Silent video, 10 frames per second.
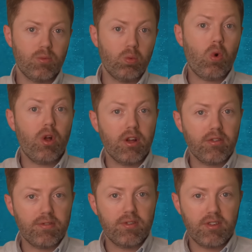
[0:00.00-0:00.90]
One
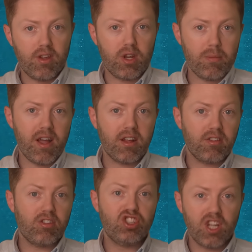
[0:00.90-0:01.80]
of sodium
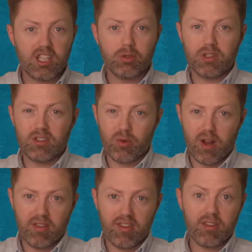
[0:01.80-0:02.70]
ion's genuine
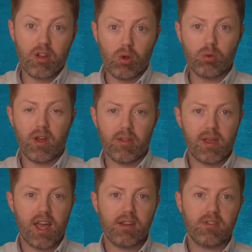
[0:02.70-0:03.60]
strengths is cold weather
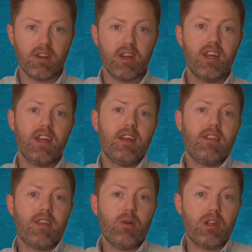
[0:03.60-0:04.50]
behavior.
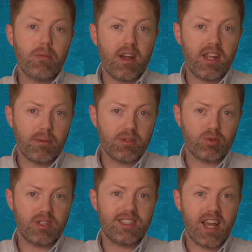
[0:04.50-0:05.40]
Sodium ion
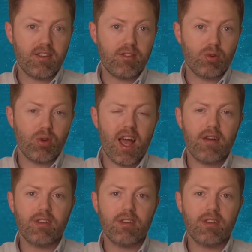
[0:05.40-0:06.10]
chemistry tends to have